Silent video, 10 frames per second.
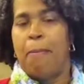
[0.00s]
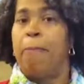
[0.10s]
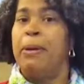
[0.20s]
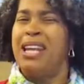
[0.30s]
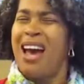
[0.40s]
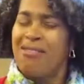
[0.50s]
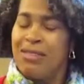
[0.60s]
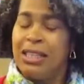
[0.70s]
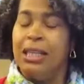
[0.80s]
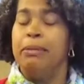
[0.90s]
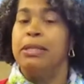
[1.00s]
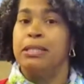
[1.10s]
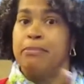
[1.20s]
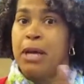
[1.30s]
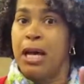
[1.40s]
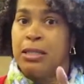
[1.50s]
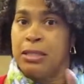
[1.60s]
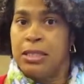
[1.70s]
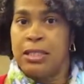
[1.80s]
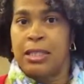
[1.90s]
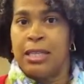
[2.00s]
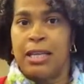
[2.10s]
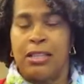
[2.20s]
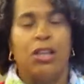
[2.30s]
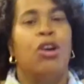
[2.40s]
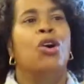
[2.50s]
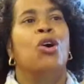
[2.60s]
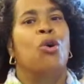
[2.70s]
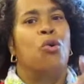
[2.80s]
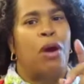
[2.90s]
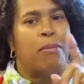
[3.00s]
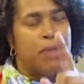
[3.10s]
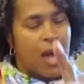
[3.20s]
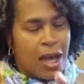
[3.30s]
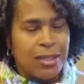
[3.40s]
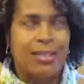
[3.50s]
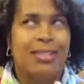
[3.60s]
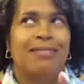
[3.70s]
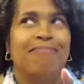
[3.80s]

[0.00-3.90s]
but not really, because I'm not disconnecting or I'm not